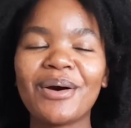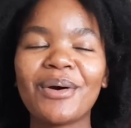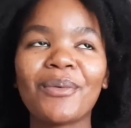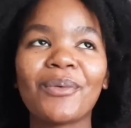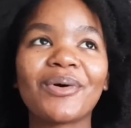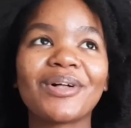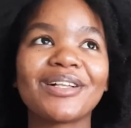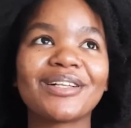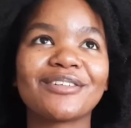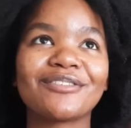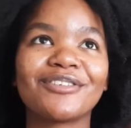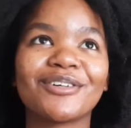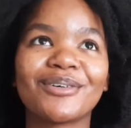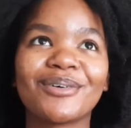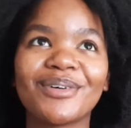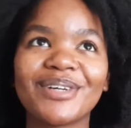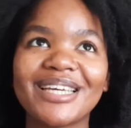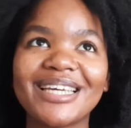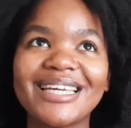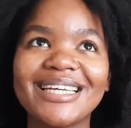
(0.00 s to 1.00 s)
Well, for
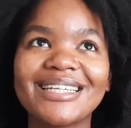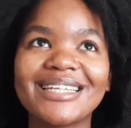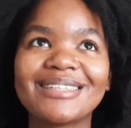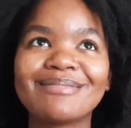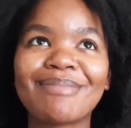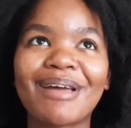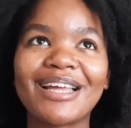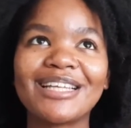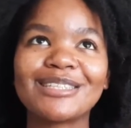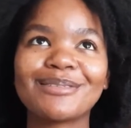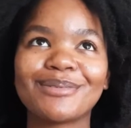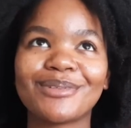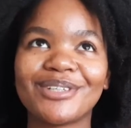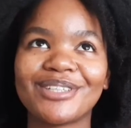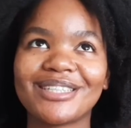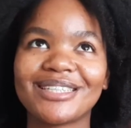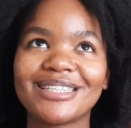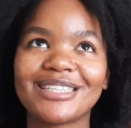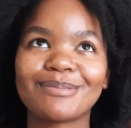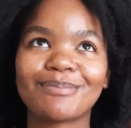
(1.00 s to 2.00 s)
cooking, my
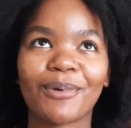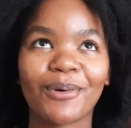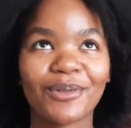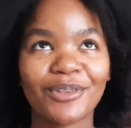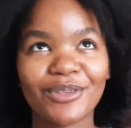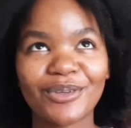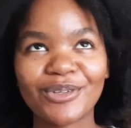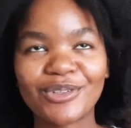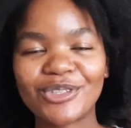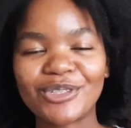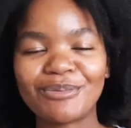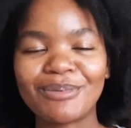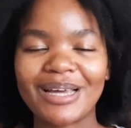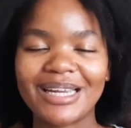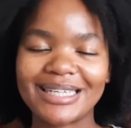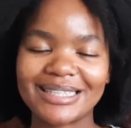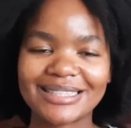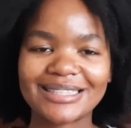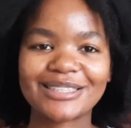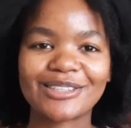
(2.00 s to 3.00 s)
inspiration is both YouTube
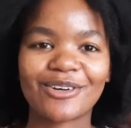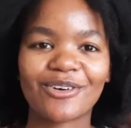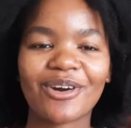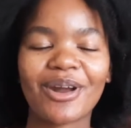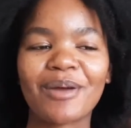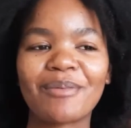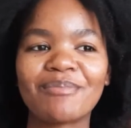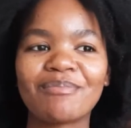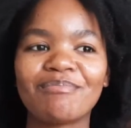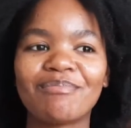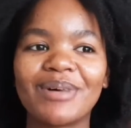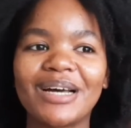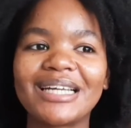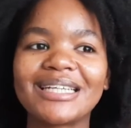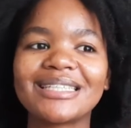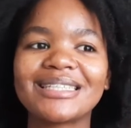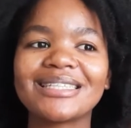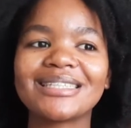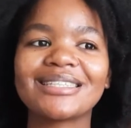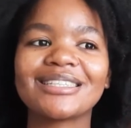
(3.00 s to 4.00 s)
and Instagram, but